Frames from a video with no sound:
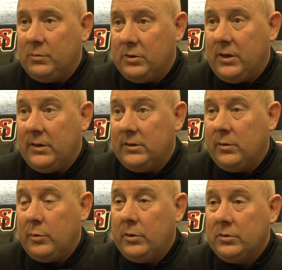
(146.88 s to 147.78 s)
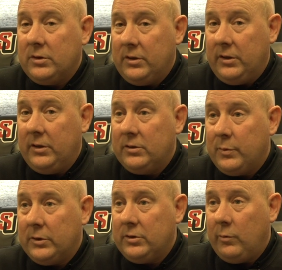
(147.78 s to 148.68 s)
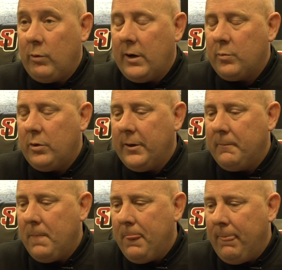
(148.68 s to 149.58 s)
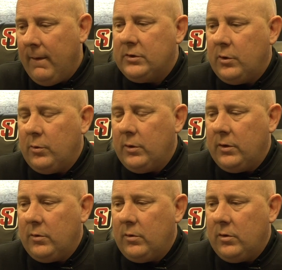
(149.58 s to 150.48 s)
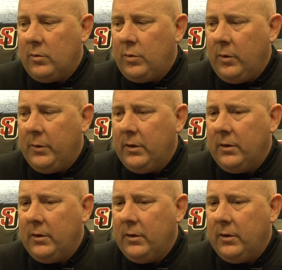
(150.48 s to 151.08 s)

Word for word: in size in the post that you need, especially in WAC play. So it'll it'll probably